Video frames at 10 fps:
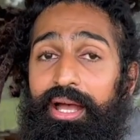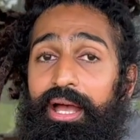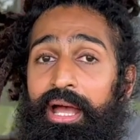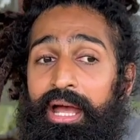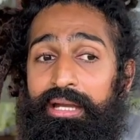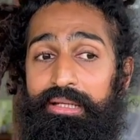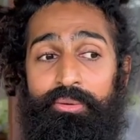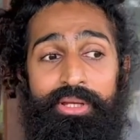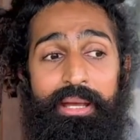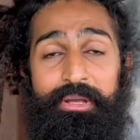And
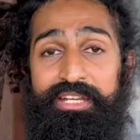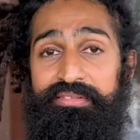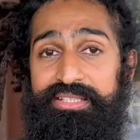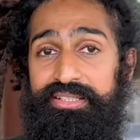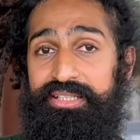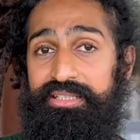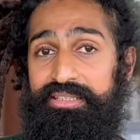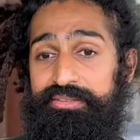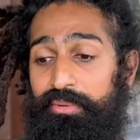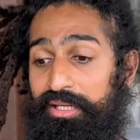okay, I'm anyways earning
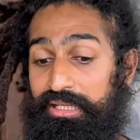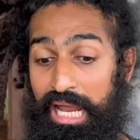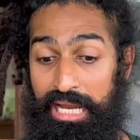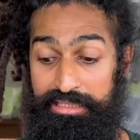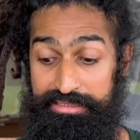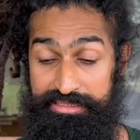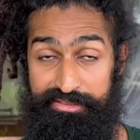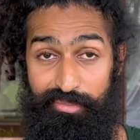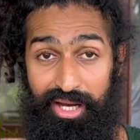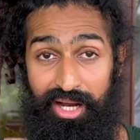this money, this is
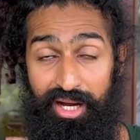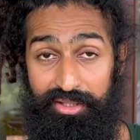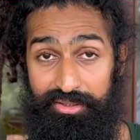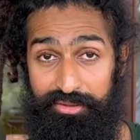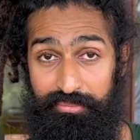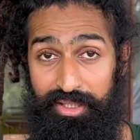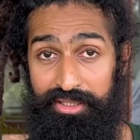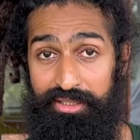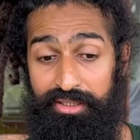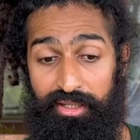my hard earned
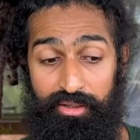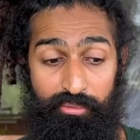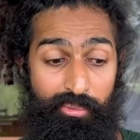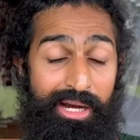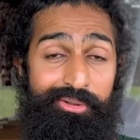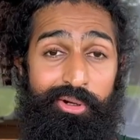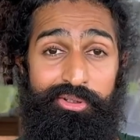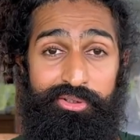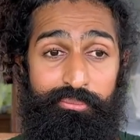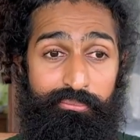money, why
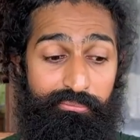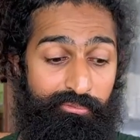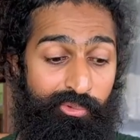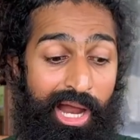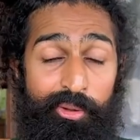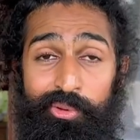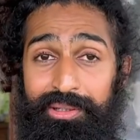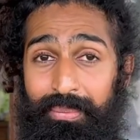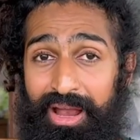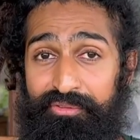not, why only
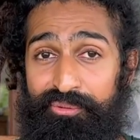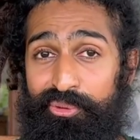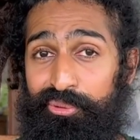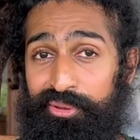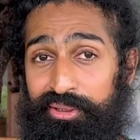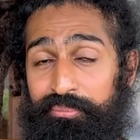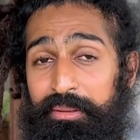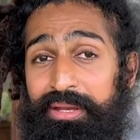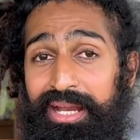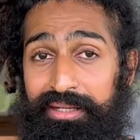buy food with it,
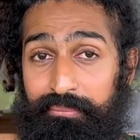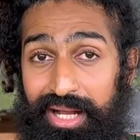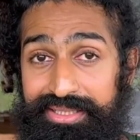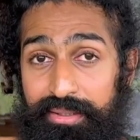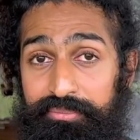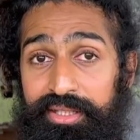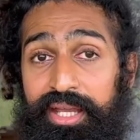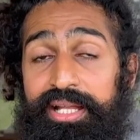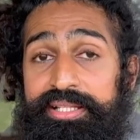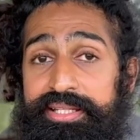maybe I can buy something
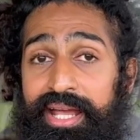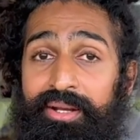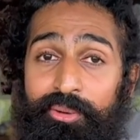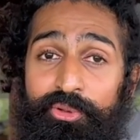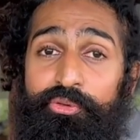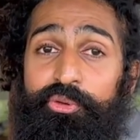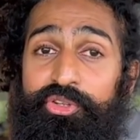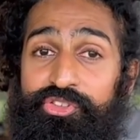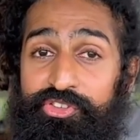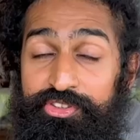else. And also
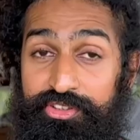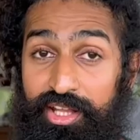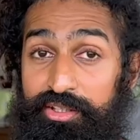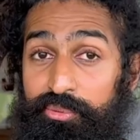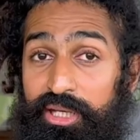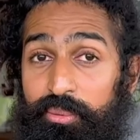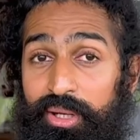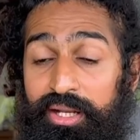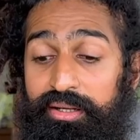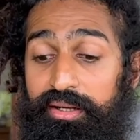this is another way
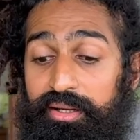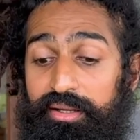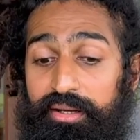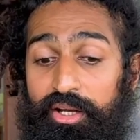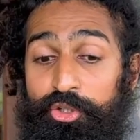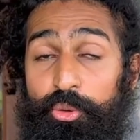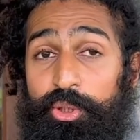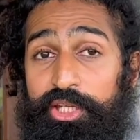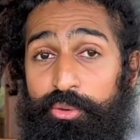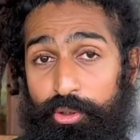where a
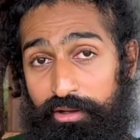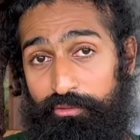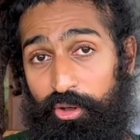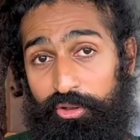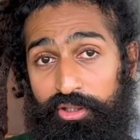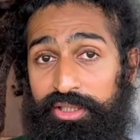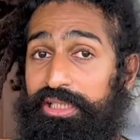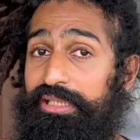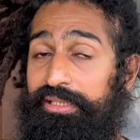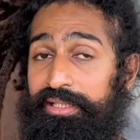yogi could have got
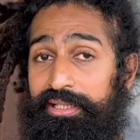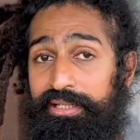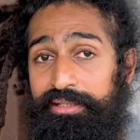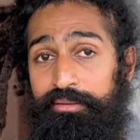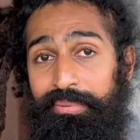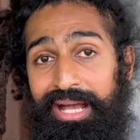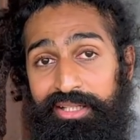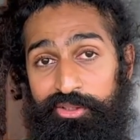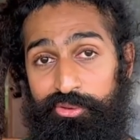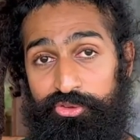reintegrated back
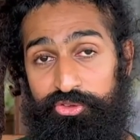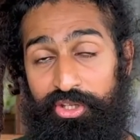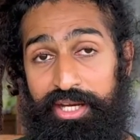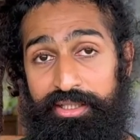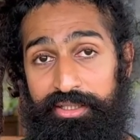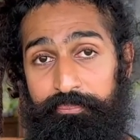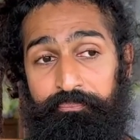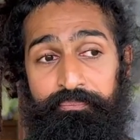into society.